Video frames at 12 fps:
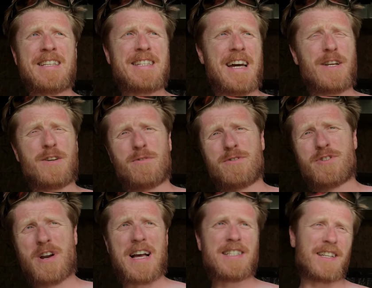decided to
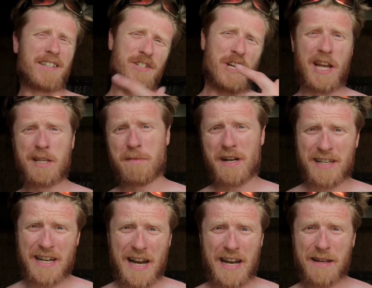drastically change my
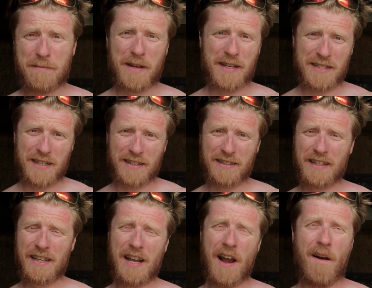diet basically